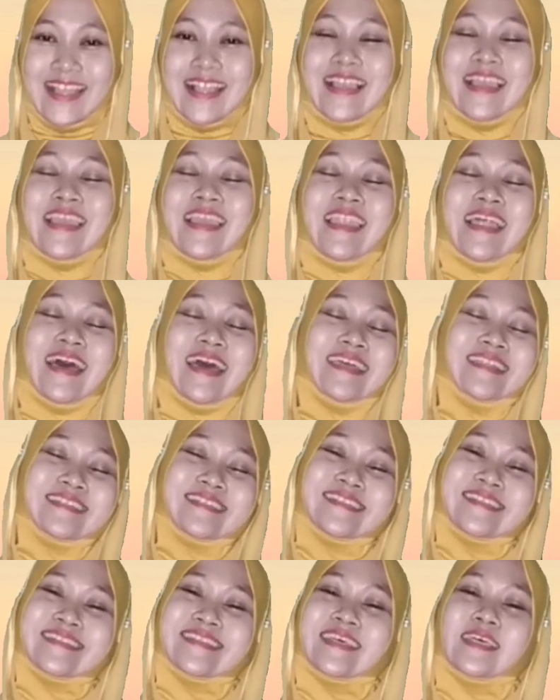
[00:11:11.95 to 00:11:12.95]

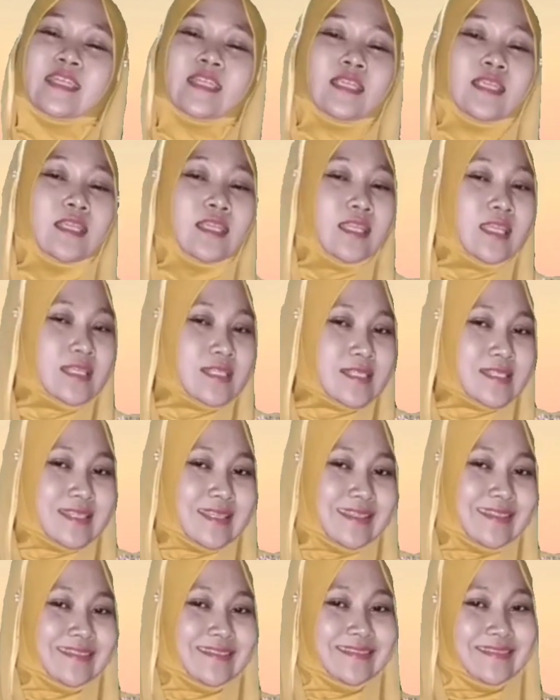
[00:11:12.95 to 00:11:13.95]
Let's
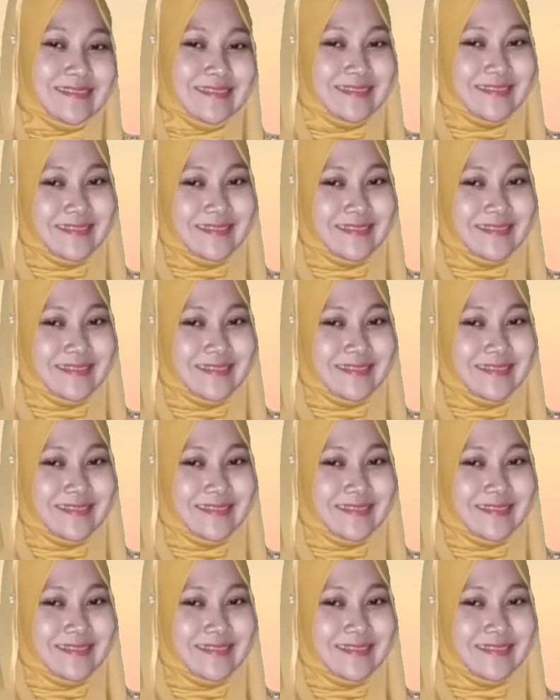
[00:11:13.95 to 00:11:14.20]
listen.